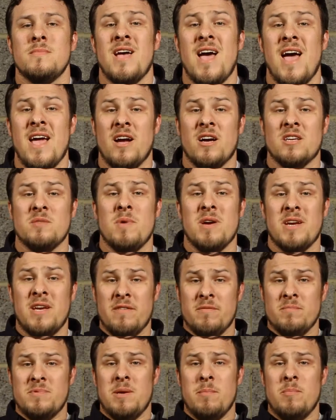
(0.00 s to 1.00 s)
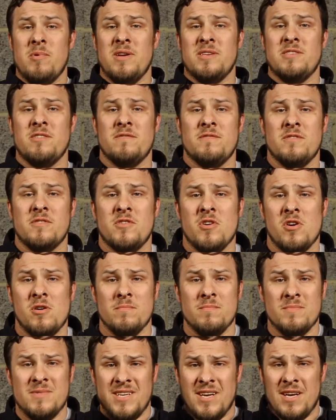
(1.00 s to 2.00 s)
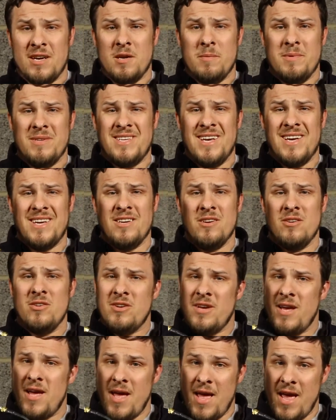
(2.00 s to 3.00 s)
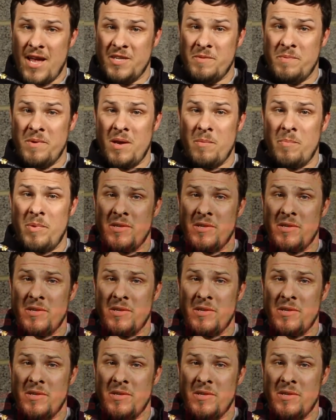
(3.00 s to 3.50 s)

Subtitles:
Hey guys, Mike here from TemplarAirsoft.com. Today I'm going to be taking a look at HPA